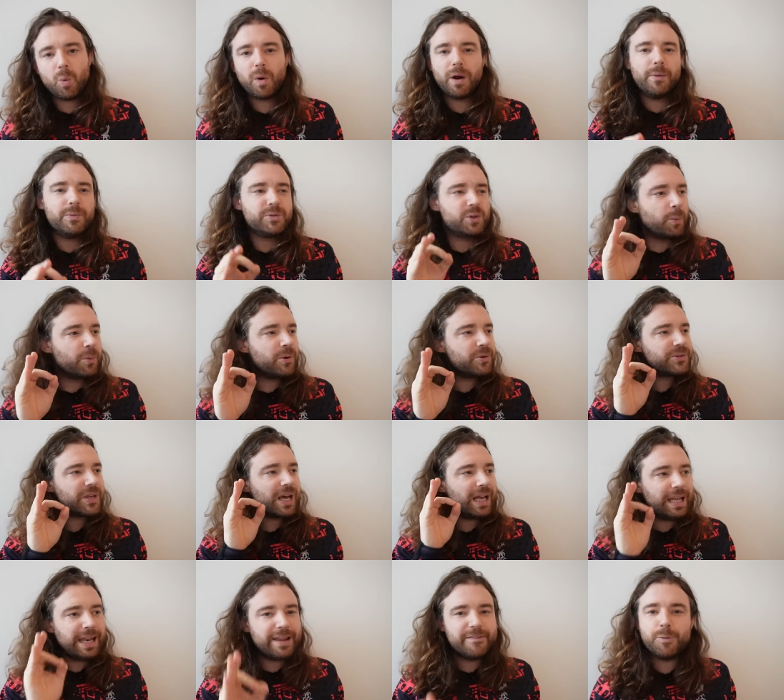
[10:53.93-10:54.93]
where it was almost
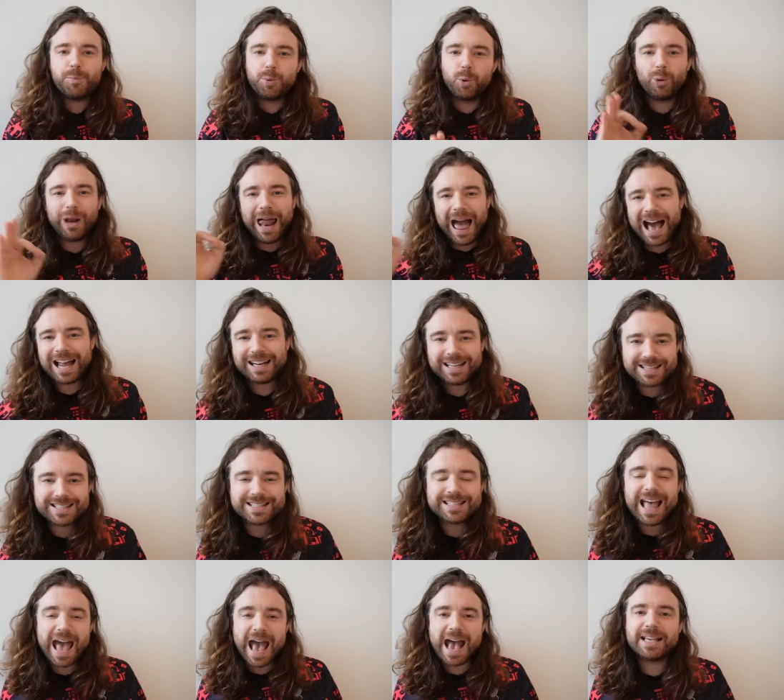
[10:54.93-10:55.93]
a Liverpool
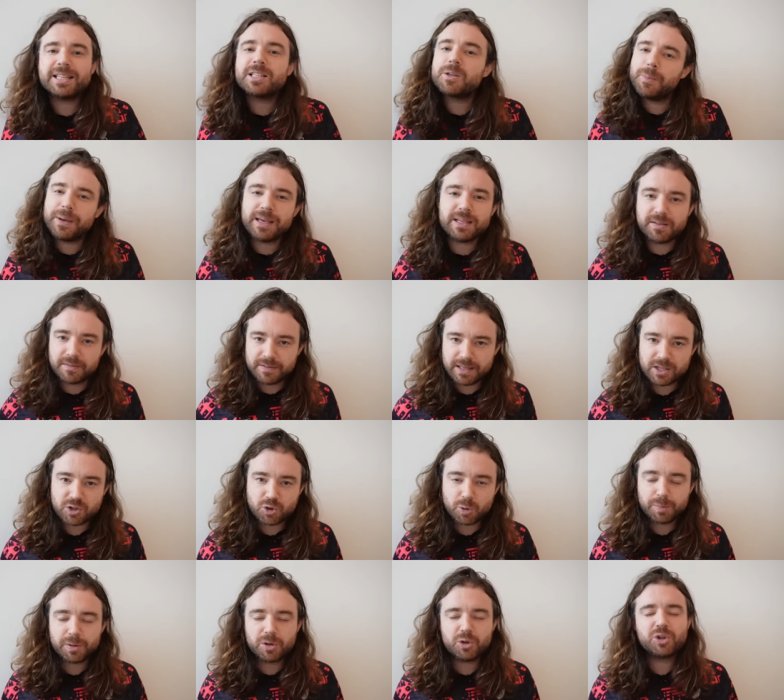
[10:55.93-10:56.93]
Alisson esque piece of
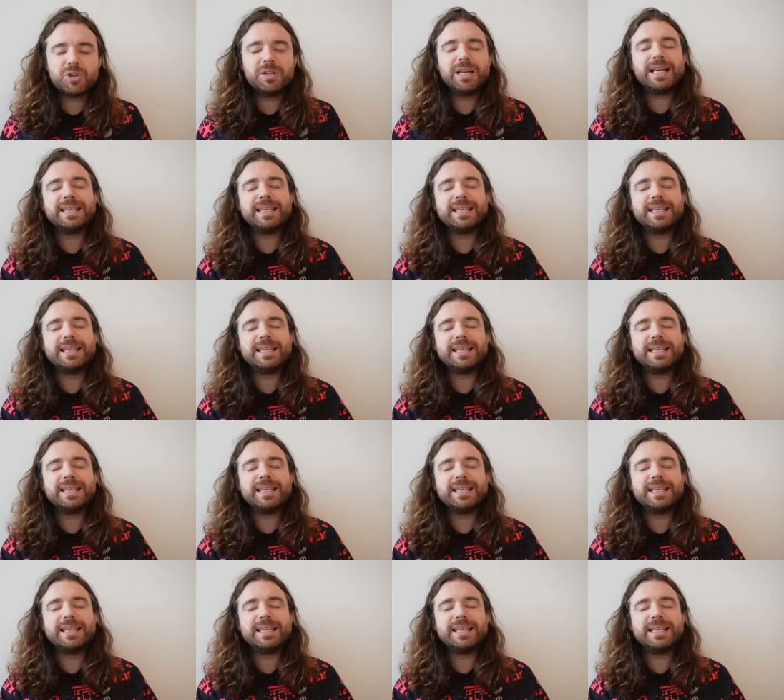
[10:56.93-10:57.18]
distribution,